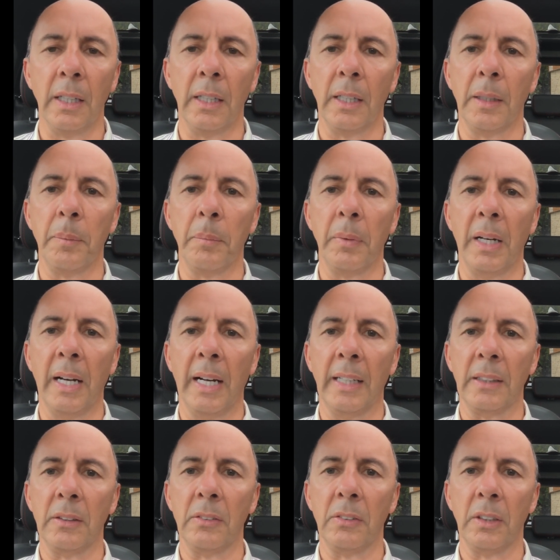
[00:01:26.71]

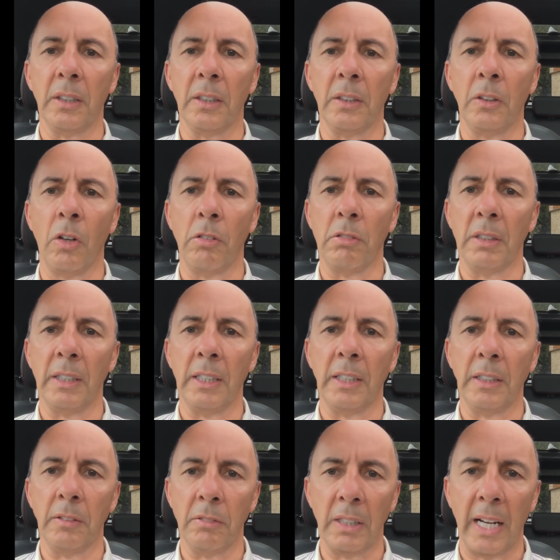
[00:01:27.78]
Not
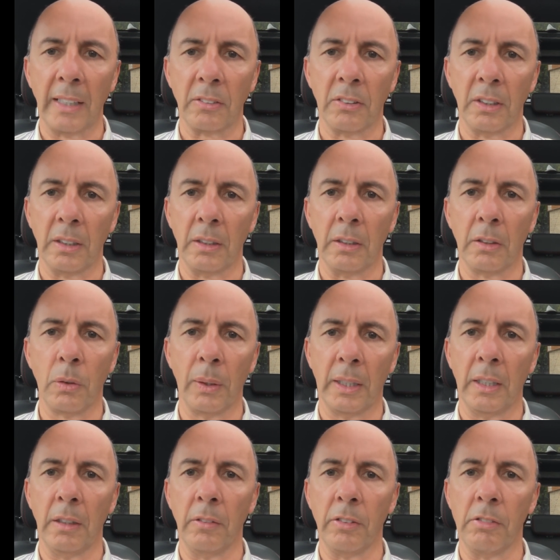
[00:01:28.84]
really reacting
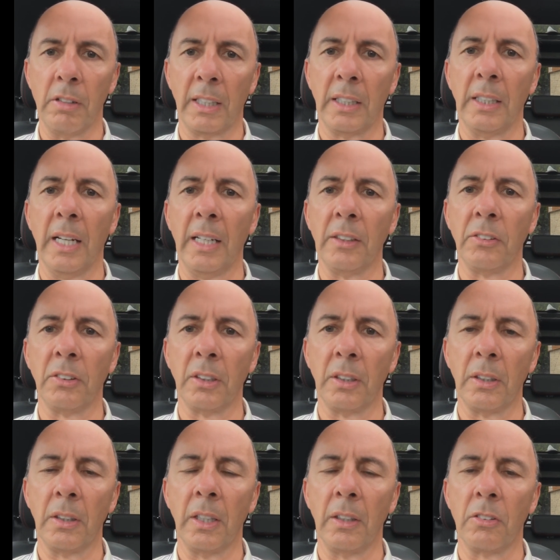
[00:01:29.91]
quickly enough and
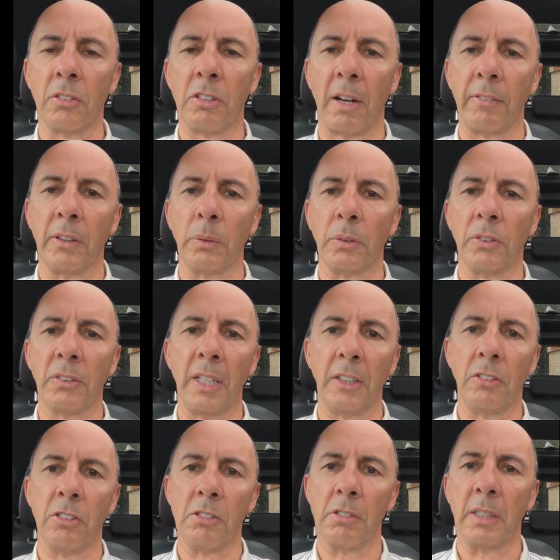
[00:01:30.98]
recognising that traffic was
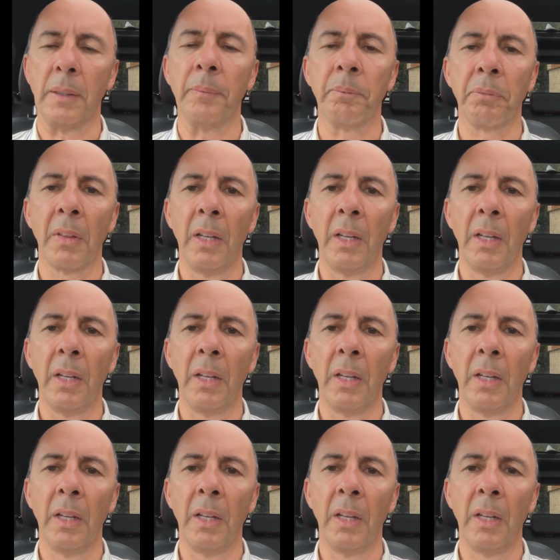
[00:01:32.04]
stationary.